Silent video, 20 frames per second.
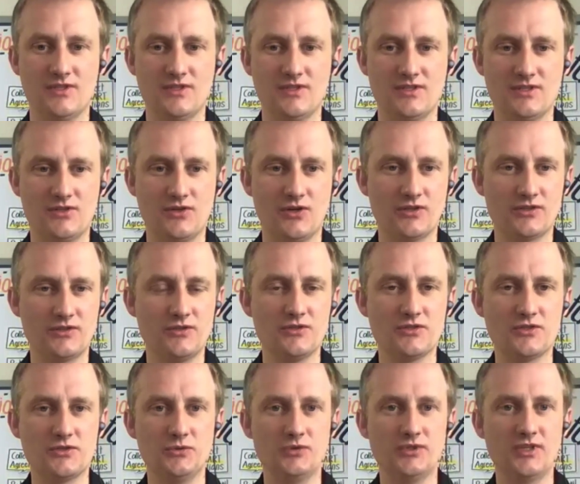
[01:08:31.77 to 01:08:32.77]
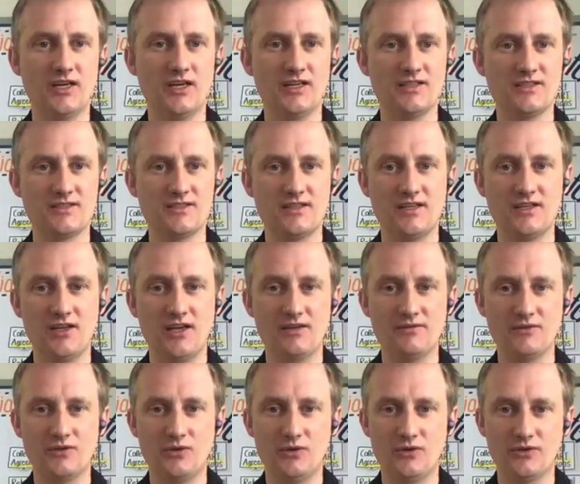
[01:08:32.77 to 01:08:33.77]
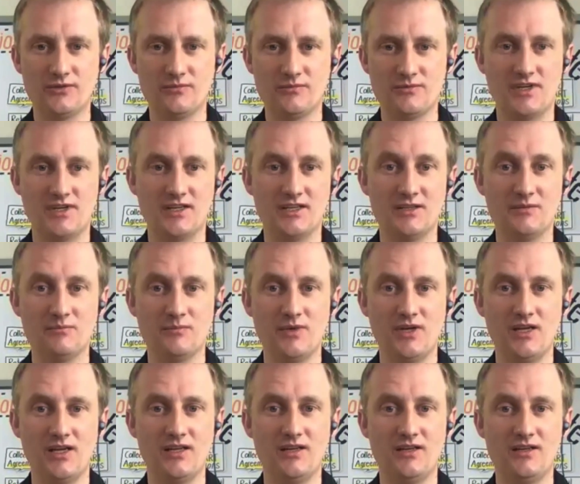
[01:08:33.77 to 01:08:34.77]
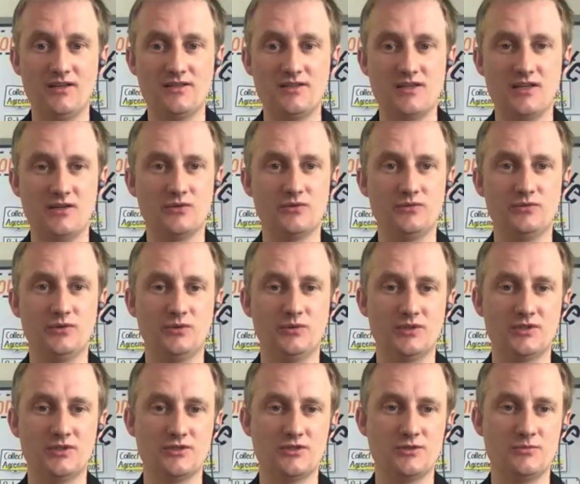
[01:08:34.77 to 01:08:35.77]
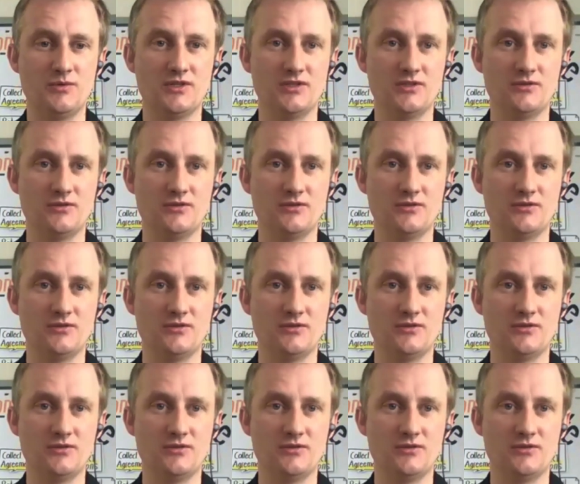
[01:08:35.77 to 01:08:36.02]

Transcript: Talk to you soon, guys, and have an awesome time. And I look forward to speak to